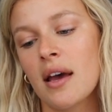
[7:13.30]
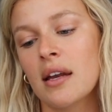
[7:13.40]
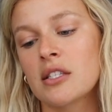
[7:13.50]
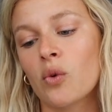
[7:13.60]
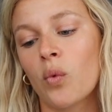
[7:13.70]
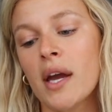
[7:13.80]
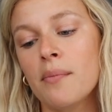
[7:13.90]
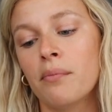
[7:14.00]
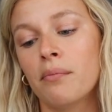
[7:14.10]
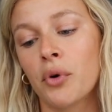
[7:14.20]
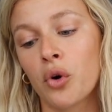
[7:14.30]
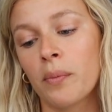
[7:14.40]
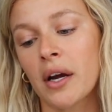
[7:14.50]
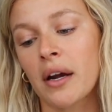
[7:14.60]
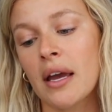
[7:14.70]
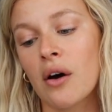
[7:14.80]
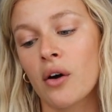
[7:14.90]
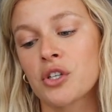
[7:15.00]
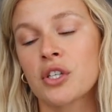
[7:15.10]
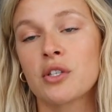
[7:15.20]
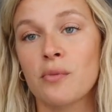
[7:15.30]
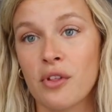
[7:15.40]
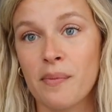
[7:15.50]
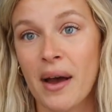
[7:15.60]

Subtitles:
And it's a white mulberry ultra smoothing